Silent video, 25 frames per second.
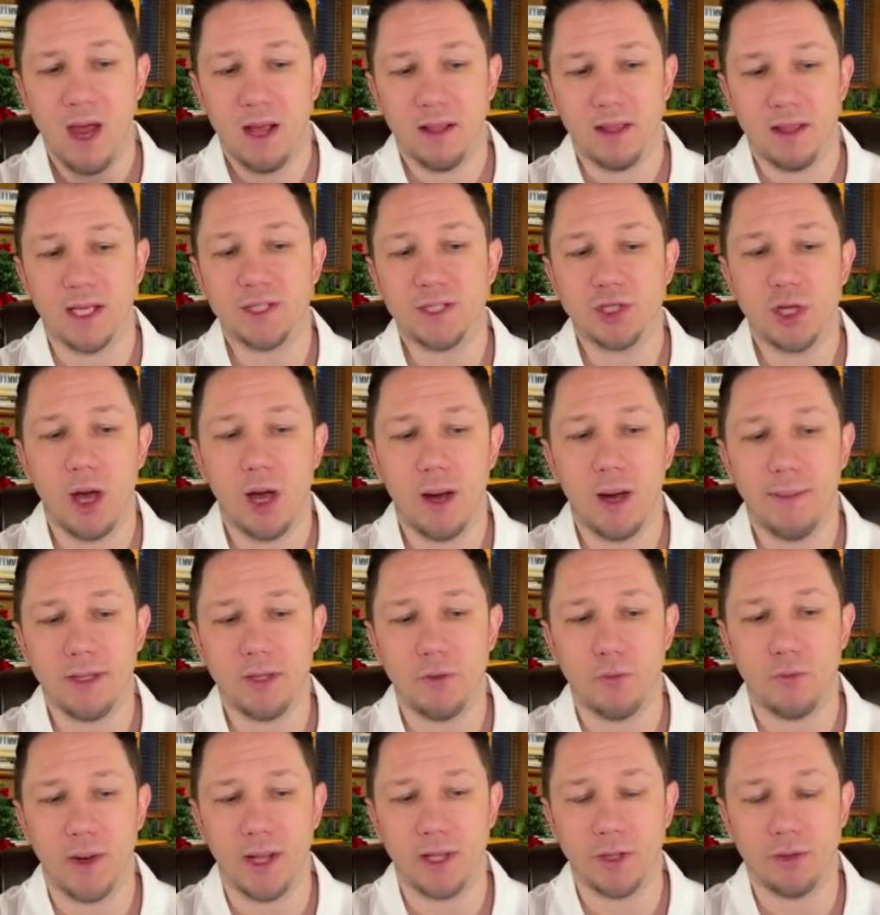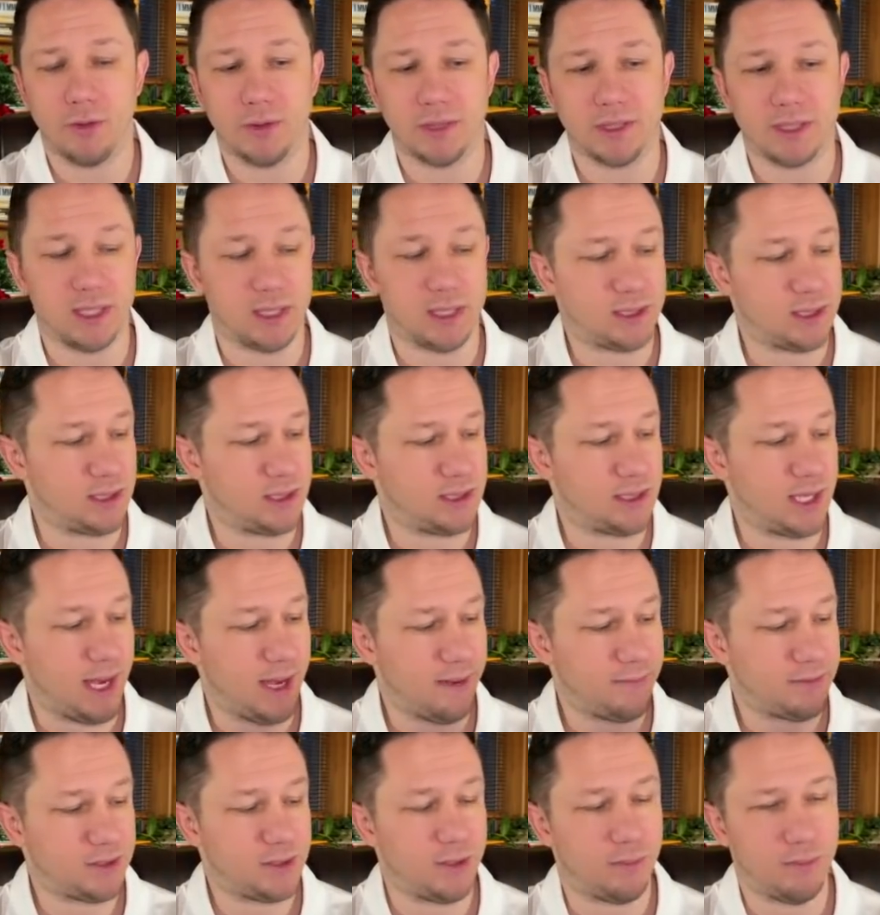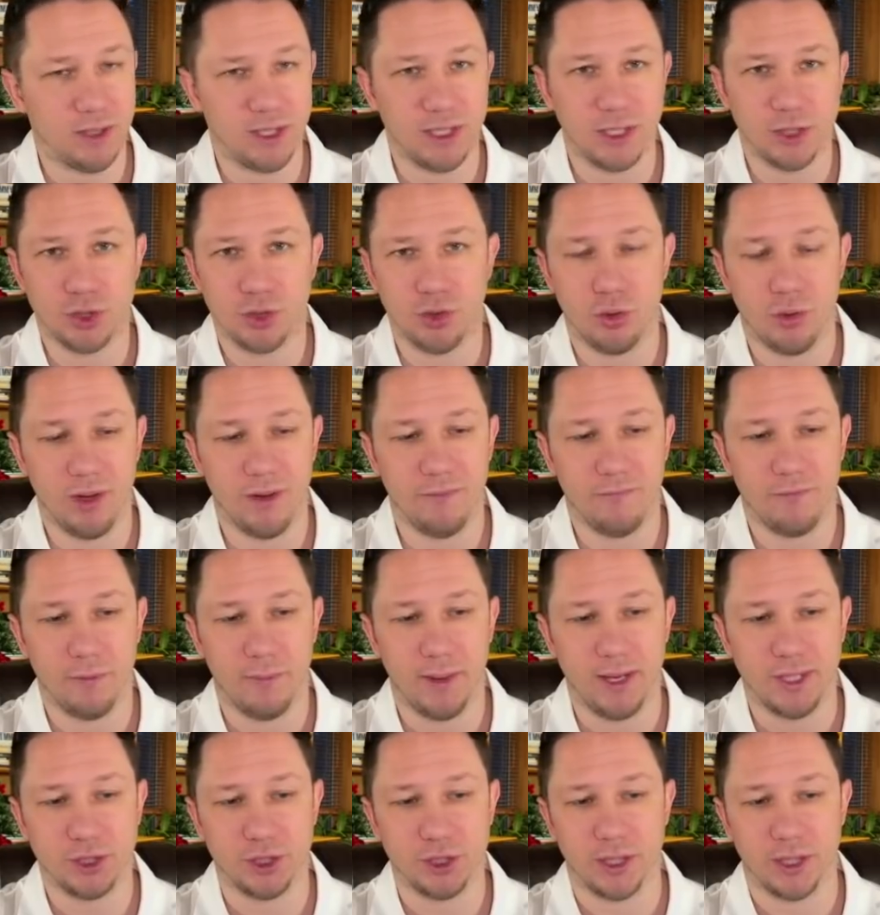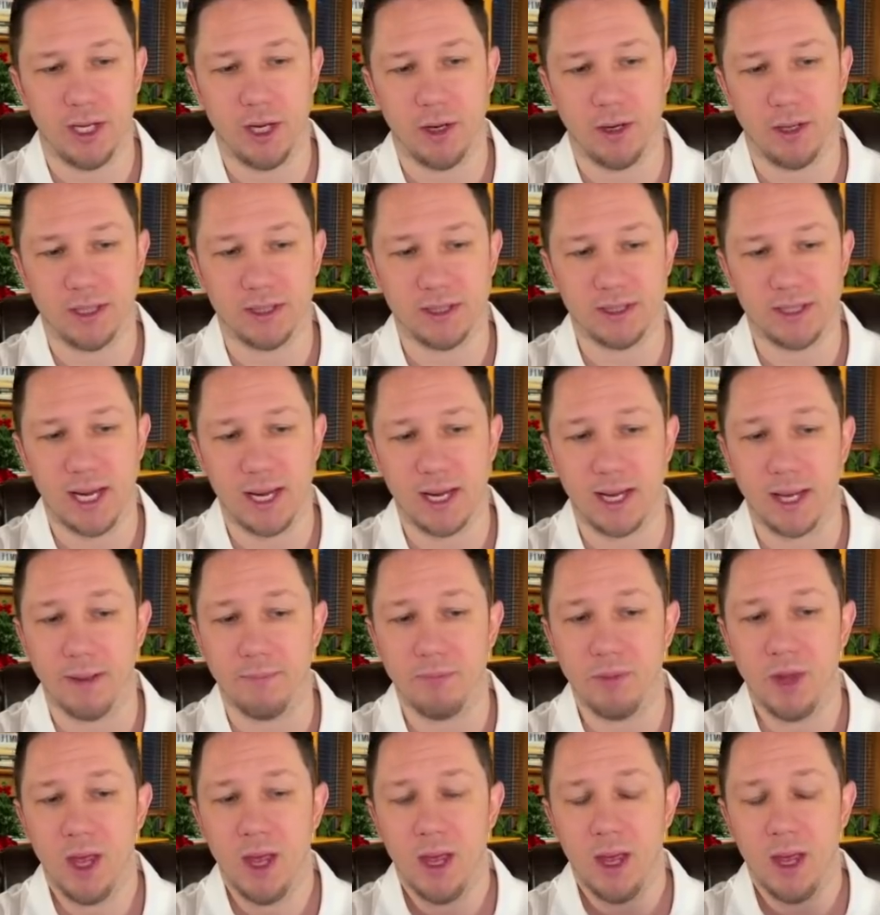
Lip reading: Let's talk about the rental assistance. I have some additional information here in a second.